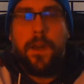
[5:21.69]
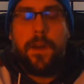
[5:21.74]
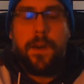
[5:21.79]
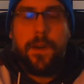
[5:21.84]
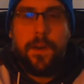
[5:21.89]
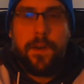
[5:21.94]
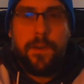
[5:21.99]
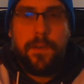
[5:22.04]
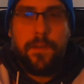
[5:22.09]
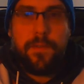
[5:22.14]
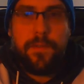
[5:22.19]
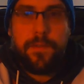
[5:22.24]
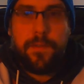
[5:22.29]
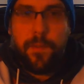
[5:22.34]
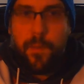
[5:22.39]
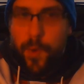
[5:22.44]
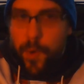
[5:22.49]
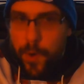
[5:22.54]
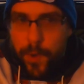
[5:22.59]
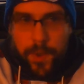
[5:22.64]
of
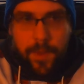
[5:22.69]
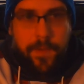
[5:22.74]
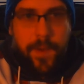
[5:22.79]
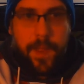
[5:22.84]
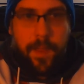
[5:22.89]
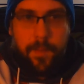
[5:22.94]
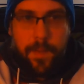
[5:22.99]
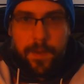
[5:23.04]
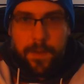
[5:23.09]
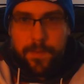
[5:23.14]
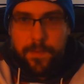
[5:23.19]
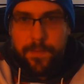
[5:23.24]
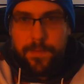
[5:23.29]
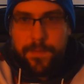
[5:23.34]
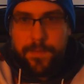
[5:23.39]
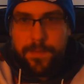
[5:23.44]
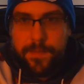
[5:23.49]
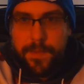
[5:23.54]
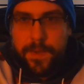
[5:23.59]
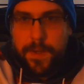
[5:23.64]
rural development.
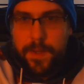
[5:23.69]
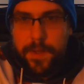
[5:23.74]
And